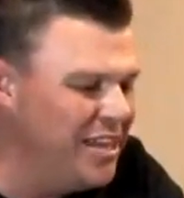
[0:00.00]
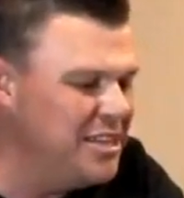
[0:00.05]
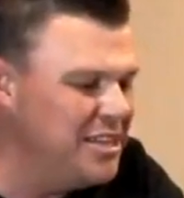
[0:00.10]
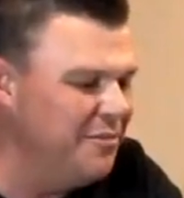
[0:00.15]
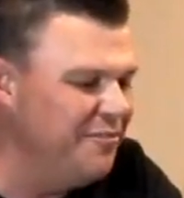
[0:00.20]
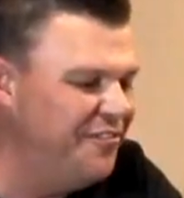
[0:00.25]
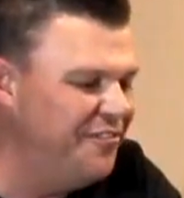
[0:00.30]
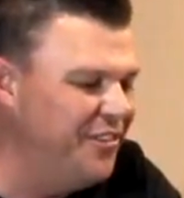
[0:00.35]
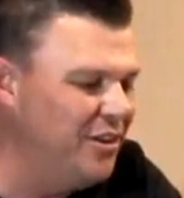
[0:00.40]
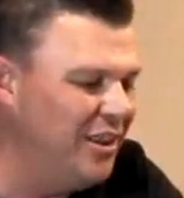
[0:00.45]
them
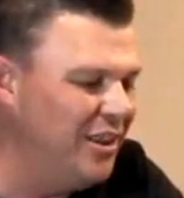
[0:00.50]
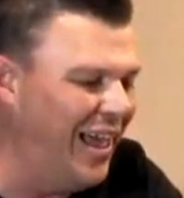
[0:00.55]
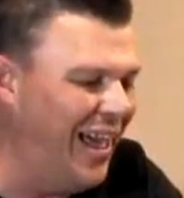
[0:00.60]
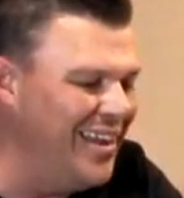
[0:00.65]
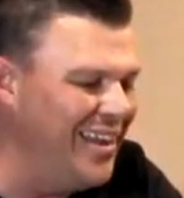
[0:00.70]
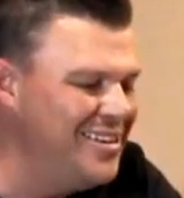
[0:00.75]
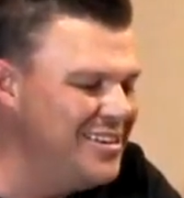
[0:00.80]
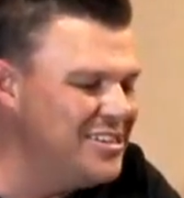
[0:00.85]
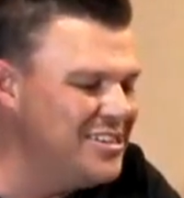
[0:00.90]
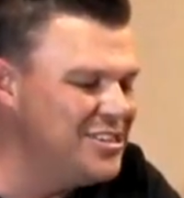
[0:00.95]
feel
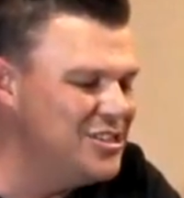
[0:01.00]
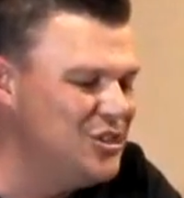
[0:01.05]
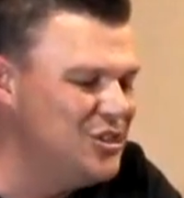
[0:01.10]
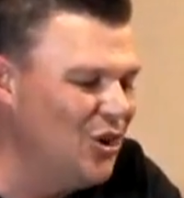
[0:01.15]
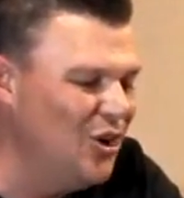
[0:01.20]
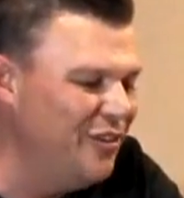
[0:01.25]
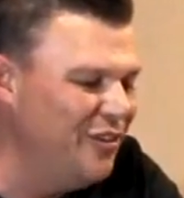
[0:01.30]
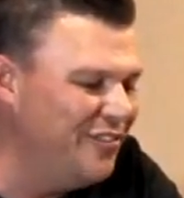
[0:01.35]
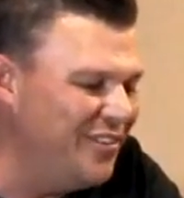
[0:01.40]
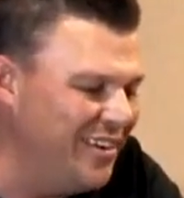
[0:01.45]

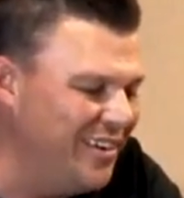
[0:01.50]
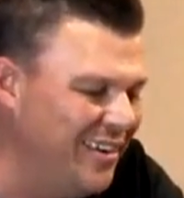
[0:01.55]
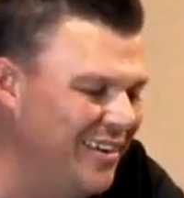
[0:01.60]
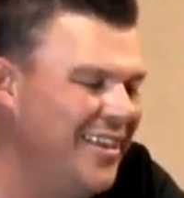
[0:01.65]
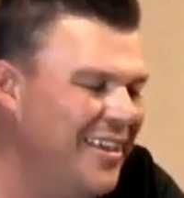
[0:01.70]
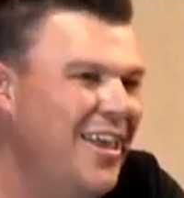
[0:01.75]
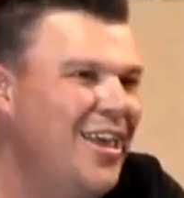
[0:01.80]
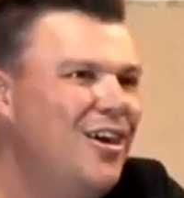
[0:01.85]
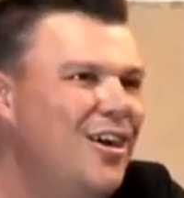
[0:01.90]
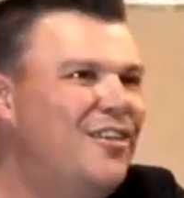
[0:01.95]
undeserving
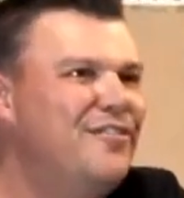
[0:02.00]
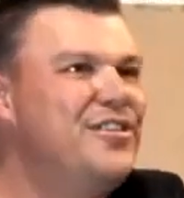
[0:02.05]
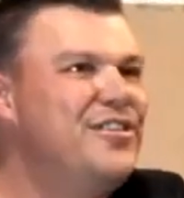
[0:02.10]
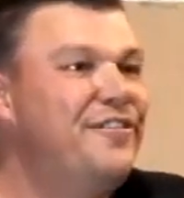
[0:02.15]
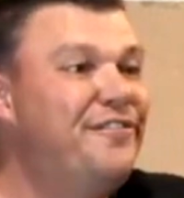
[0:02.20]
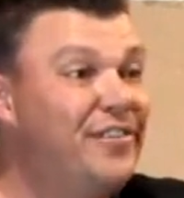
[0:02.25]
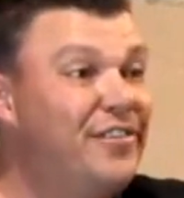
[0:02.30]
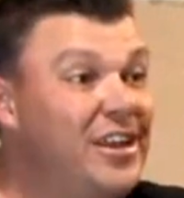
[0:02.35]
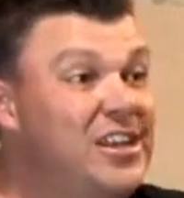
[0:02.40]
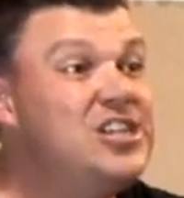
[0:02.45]
of the
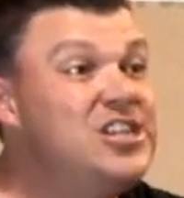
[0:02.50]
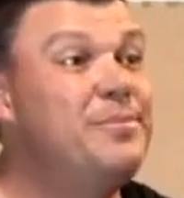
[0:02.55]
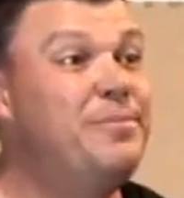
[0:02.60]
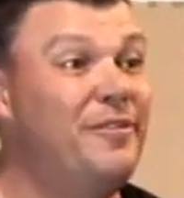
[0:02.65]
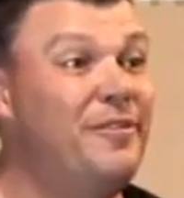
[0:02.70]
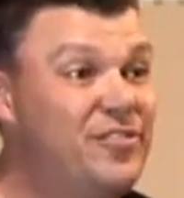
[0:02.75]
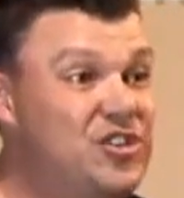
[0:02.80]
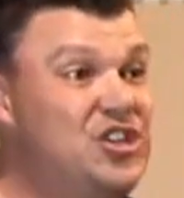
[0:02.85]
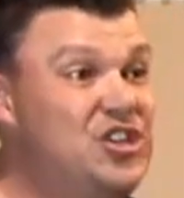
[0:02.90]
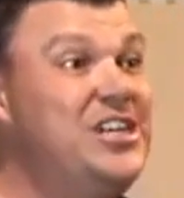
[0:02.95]
friendship
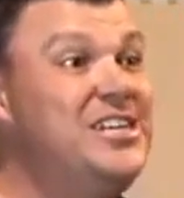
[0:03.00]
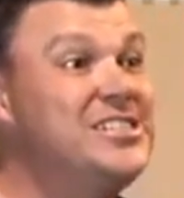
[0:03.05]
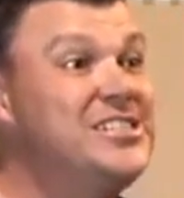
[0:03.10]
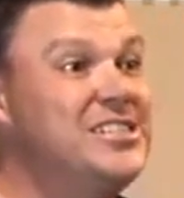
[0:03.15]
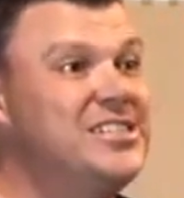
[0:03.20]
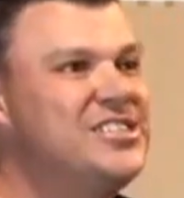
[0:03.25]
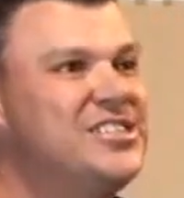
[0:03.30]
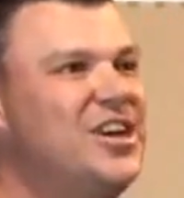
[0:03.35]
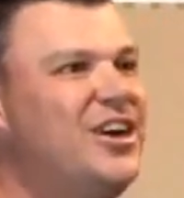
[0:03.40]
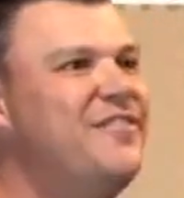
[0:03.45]
of
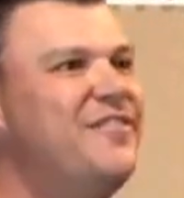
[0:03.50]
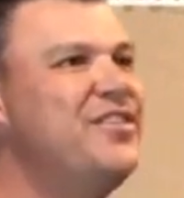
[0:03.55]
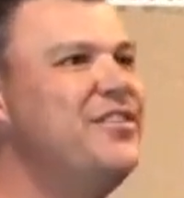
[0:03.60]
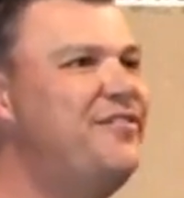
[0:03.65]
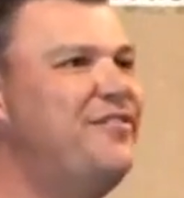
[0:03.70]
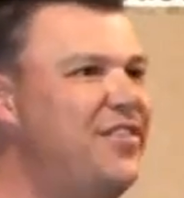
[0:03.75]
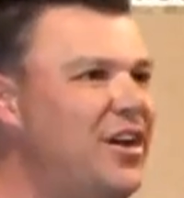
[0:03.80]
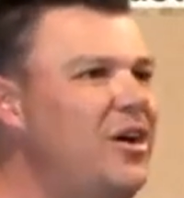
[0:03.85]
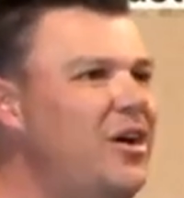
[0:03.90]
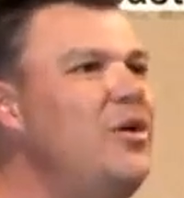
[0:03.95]
Jesus, of the
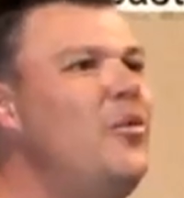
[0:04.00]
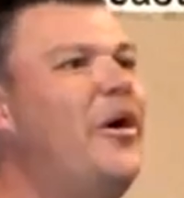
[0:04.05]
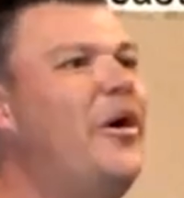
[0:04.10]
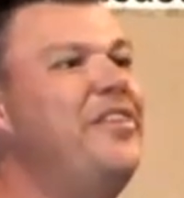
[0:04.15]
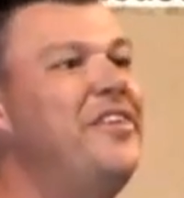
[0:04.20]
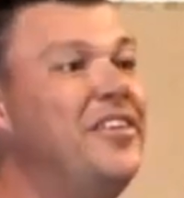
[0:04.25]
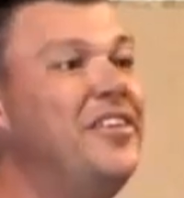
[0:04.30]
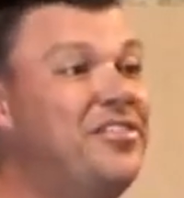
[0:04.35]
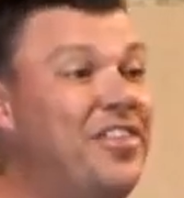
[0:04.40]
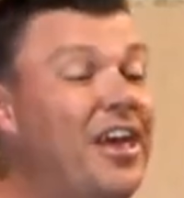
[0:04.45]
very one
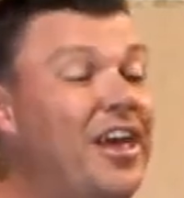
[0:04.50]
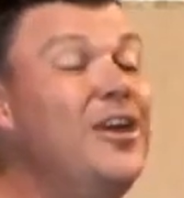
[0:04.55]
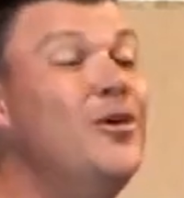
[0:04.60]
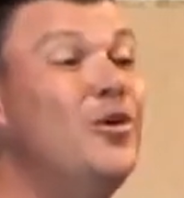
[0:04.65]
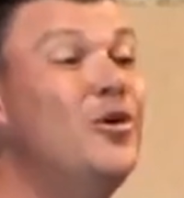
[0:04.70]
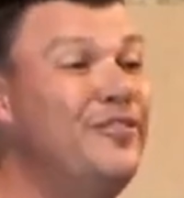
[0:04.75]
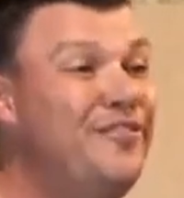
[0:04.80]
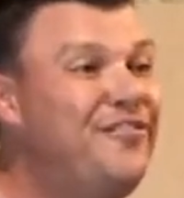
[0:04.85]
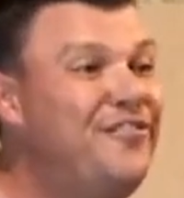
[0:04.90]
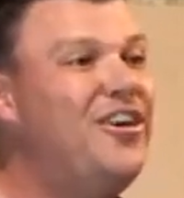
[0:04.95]
that they
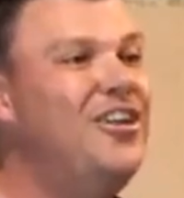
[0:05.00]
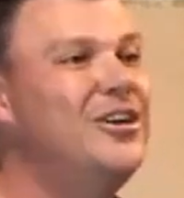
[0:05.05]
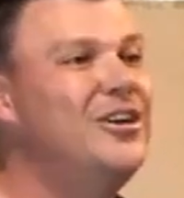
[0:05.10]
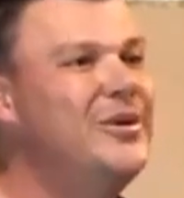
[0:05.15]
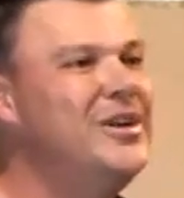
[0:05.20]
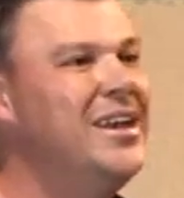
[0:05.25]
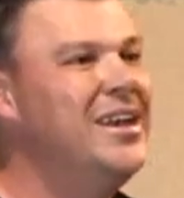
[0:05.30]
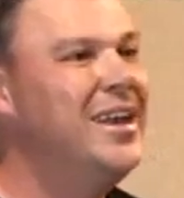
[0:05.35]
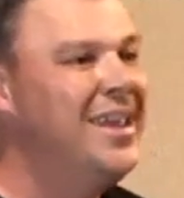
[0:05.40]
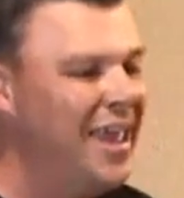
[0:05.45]
were
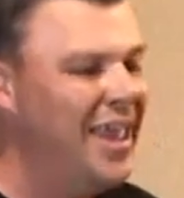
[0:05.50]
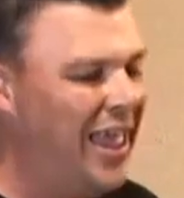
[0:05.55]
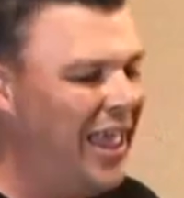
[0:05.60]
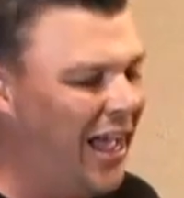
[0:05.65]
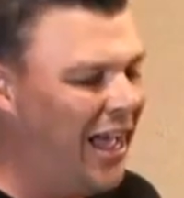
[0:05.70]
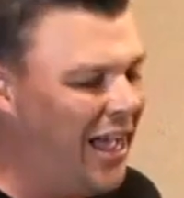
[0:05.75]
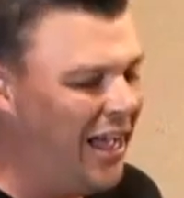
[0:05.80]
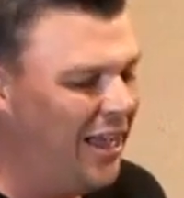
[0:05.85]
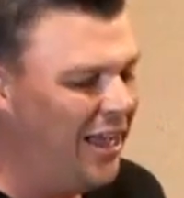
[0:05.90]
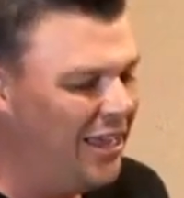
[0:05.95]
following
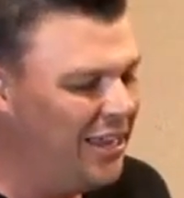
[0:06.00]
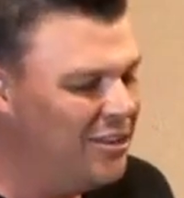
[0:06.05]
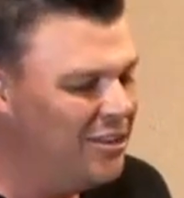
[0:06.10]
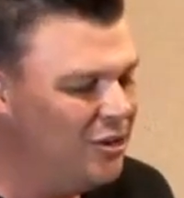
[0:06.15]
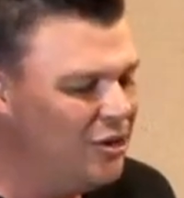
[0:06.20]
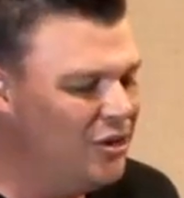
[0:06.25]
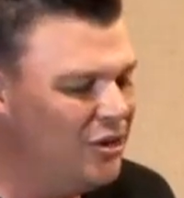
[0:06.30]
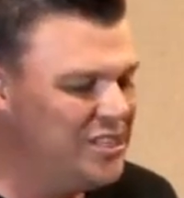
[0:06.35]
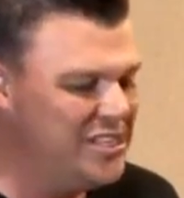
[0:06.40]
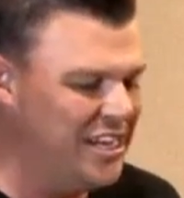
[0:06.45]
in the
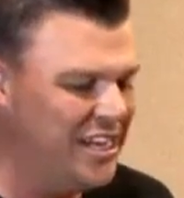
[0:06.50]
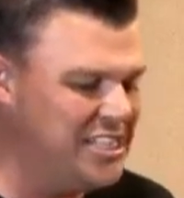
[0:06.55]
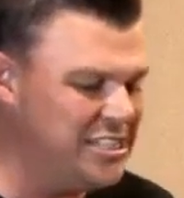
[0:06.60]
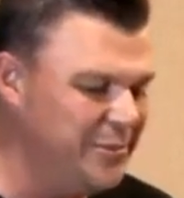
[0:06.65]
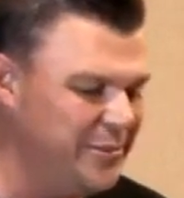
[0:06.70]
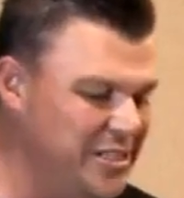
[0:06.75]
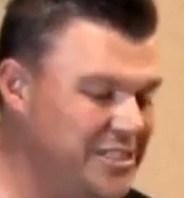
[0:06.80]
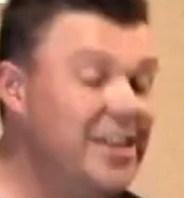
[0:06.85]
New Testament?